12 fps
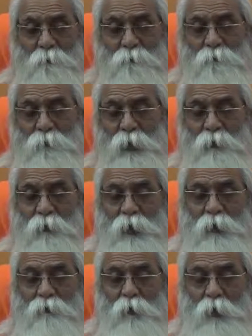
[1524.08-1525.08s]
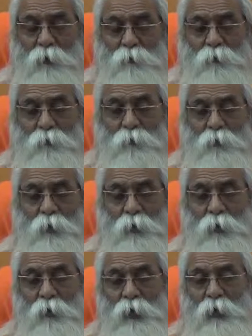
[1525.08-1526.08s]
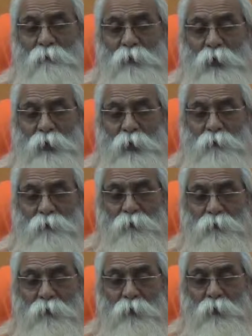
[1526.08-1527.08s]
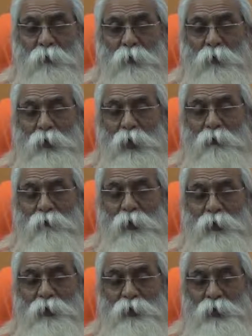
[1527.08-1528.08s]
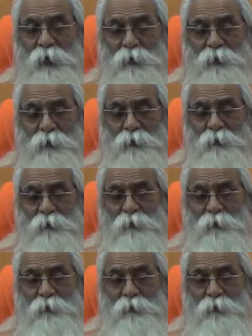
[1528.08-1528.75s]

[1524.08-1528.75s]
never involve, never live, never interact,